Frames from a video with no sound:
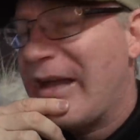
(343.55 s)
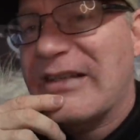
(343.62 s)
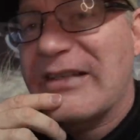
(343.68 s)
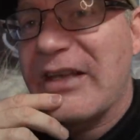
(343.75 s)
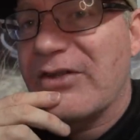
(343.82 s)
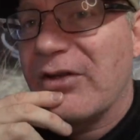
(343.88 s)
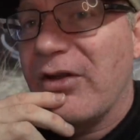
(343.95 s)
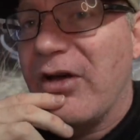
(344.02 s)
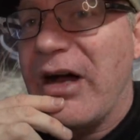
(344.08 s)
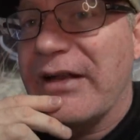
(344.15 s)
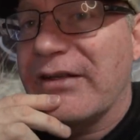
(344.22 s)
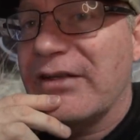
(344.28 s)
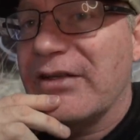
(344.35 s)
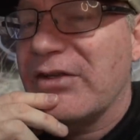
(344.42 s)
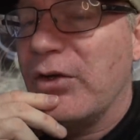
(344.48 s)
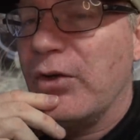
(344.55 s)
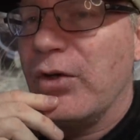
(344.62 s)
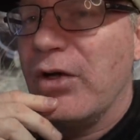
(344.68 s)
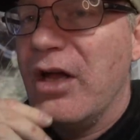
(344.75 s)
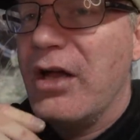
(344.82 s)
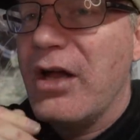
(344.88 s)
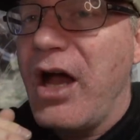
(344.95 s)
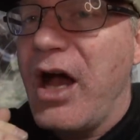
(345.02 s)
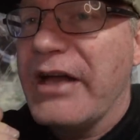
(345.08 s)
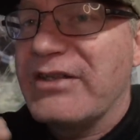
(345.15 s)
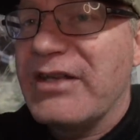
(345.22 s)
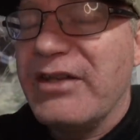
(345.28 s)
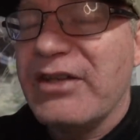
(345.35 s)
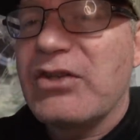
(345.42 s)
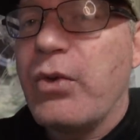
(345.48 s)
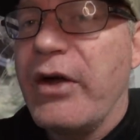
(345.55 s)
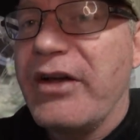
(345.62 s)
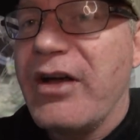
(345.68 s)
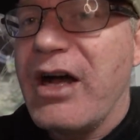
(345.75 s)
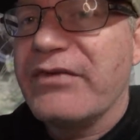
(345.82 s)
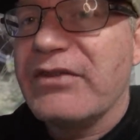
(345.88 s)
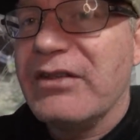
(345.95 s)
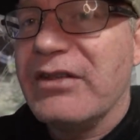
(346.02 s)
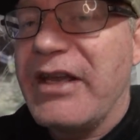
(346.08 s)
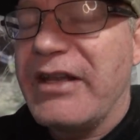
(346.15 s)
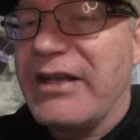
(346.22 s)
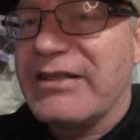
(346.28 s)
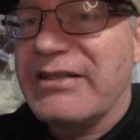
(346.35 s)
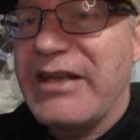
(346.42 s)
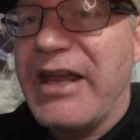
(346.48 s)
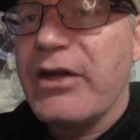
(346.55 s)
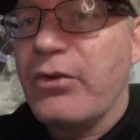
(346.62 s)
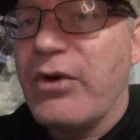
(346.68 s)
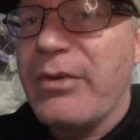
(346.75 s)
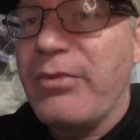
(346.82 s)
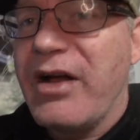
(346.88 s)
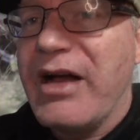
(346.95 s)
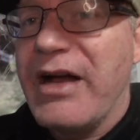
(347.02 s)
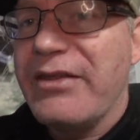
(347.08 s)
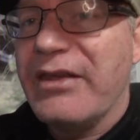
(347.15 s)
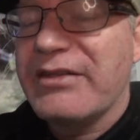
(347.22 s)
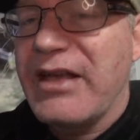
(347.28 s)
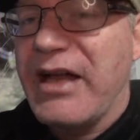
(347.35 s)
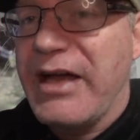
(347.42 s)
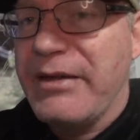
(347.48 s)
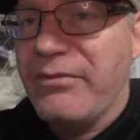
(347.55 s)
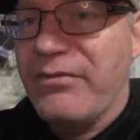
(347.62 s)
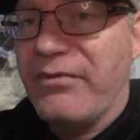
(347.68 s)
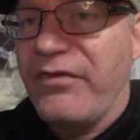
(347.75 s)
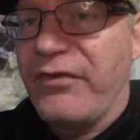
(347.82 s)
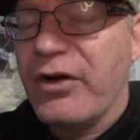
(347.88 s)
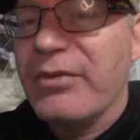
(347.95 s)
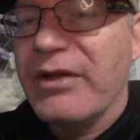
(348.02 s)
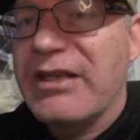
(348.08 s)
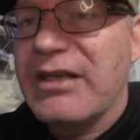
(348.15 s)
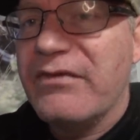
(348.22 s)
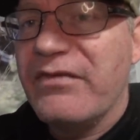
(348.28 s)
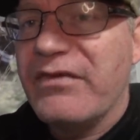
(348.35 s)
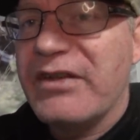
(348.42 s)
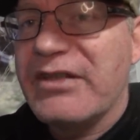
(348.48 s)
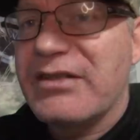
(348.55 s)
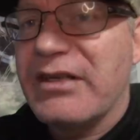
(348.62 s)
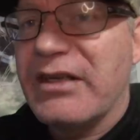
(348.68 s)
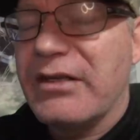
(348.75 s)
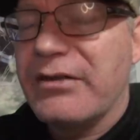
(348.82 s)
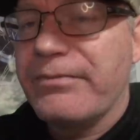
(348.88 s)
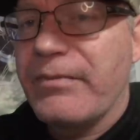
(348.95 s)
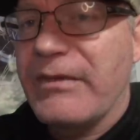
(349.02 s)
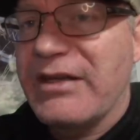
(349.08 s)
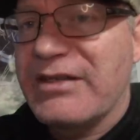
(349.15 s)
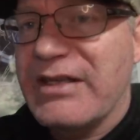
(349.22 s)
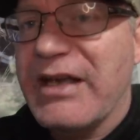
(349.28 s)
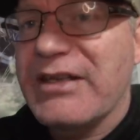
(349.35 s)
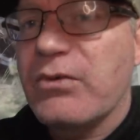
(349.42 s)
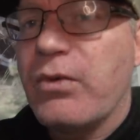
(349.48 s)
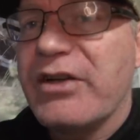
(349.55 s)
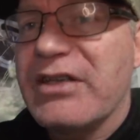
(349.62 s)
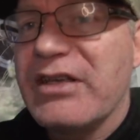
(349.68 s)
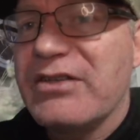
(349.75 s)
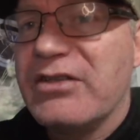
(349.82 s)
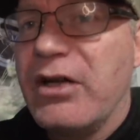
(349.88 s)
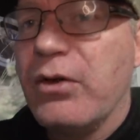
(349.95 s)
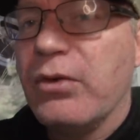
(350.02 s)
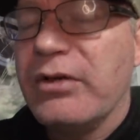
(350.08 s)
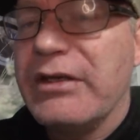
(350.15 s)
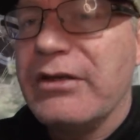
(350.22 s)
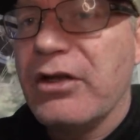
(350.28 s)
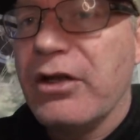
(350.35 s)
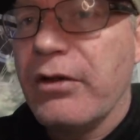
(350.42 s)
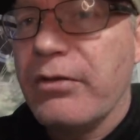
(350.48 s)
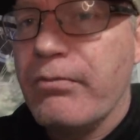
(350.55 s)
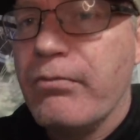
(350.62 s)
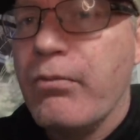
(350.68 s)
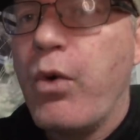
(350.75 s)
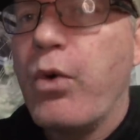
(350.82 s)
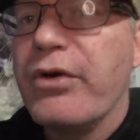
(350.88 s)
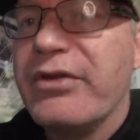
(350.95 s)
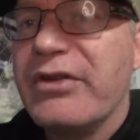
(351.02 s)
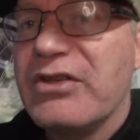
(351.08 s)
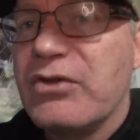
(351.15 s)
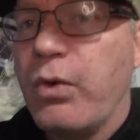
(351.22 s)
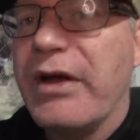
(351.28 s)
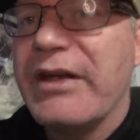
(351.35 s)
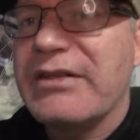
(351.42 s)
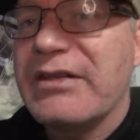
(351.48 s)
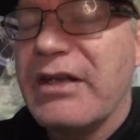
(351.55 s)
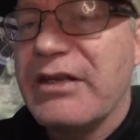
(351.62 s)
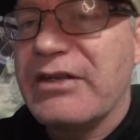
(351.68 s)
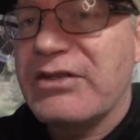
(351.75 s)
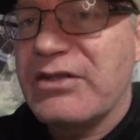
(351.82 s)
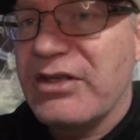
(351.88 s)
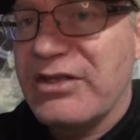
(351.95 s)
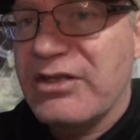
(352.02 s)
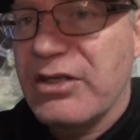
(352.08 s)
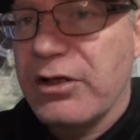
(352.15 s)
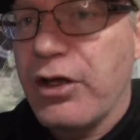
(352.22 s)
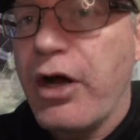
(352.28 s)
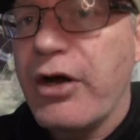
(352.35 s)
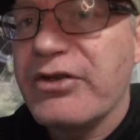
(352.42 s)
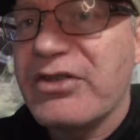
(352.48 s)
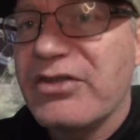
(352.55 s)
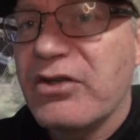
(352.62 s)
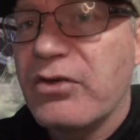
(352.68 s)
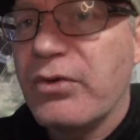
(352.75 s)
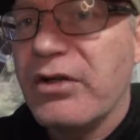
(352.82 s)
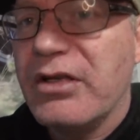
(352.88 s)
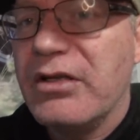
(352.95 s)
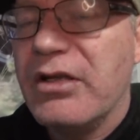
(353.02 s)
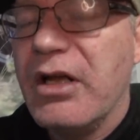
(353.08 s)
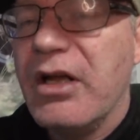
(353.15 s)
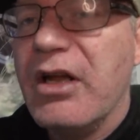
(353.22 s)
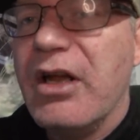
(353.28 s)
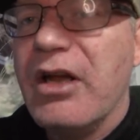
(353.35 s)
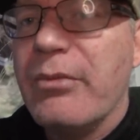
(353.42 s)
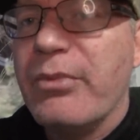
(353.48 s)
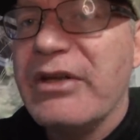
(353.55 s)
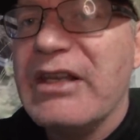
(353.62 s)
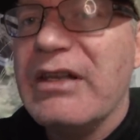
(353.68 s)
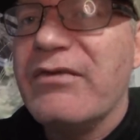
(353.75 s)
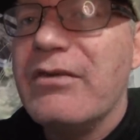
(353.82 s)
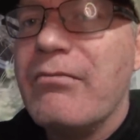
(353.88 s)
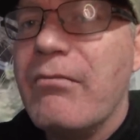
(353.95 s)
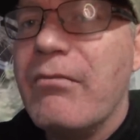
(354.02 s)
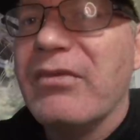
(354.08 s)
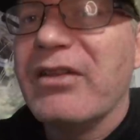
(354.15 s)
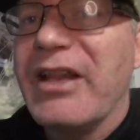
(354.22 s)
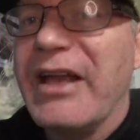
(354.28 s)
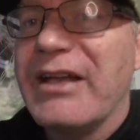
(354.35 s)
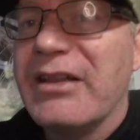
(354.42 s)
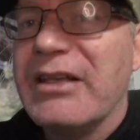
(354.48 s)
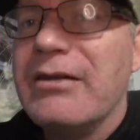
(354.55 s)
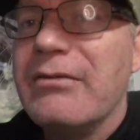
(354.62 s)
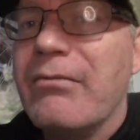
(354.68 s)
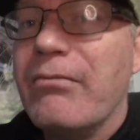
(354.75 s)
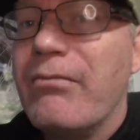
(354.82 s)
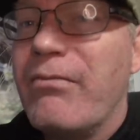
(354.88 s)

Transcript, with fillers: that says a lot. So I say this quite often, and I stand right behind this. I'm firmly convinced that a Sasquatch is not only more than twice as large as a gorilla, but even likely